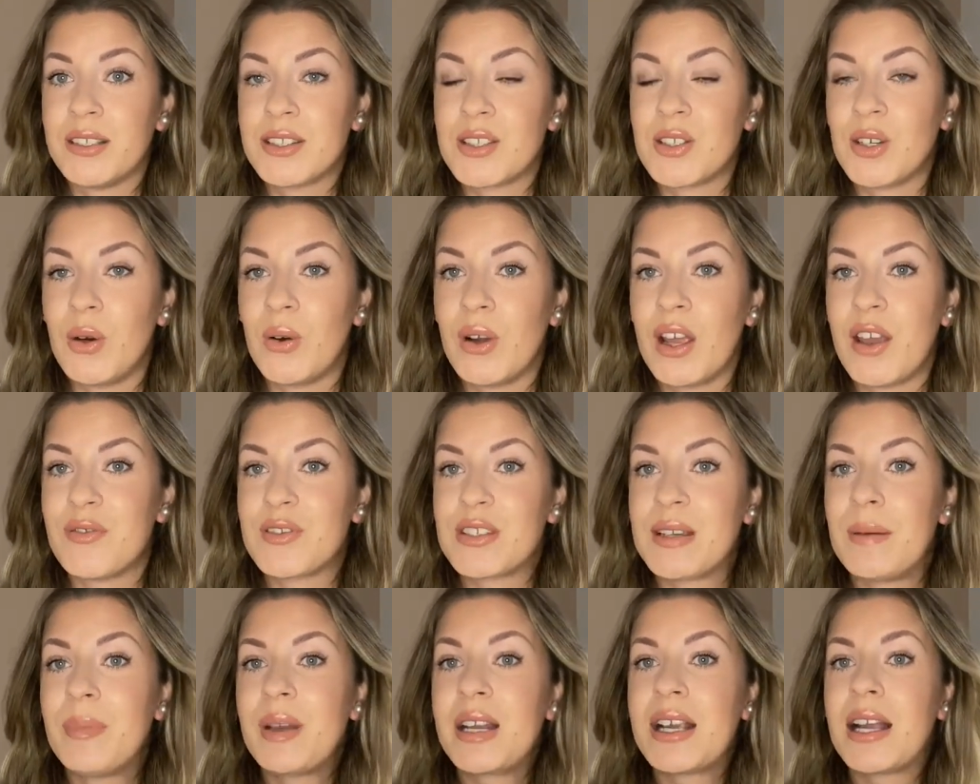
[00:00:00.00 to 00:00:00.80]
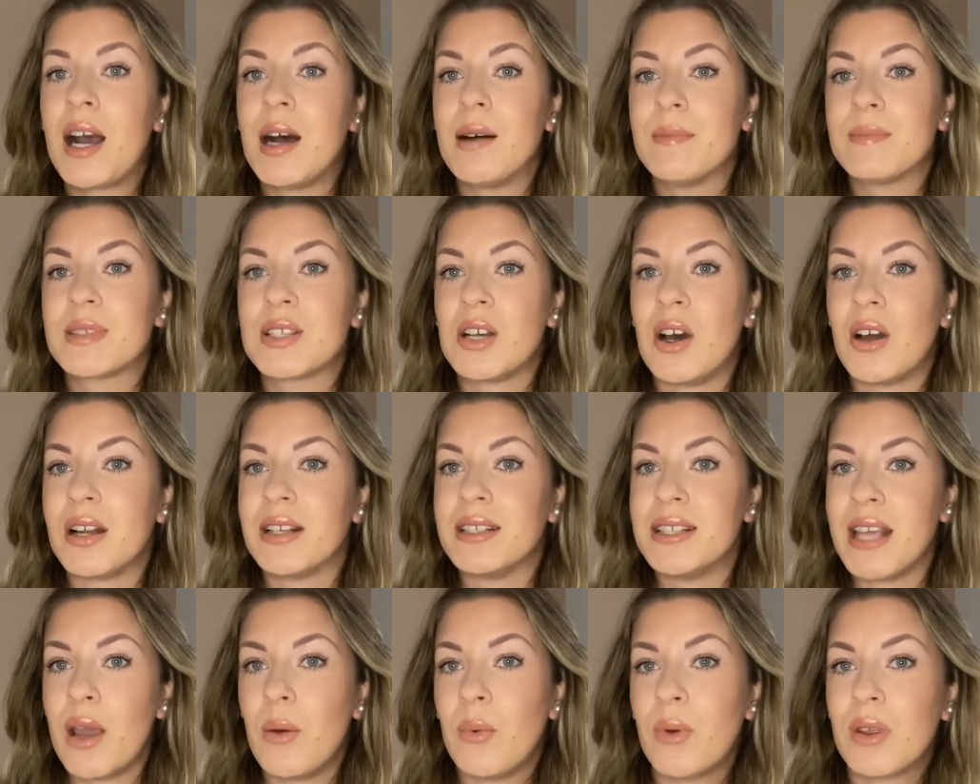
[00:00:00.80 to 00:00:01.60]
So if somebody comes on a
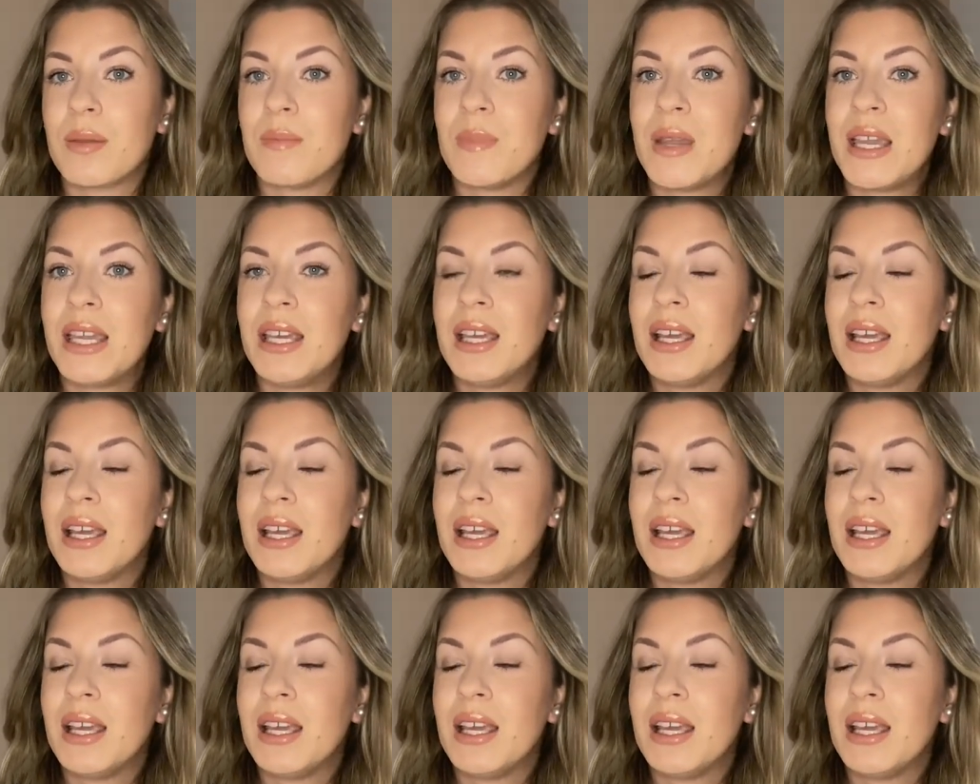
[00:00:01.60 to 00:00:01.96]
date with me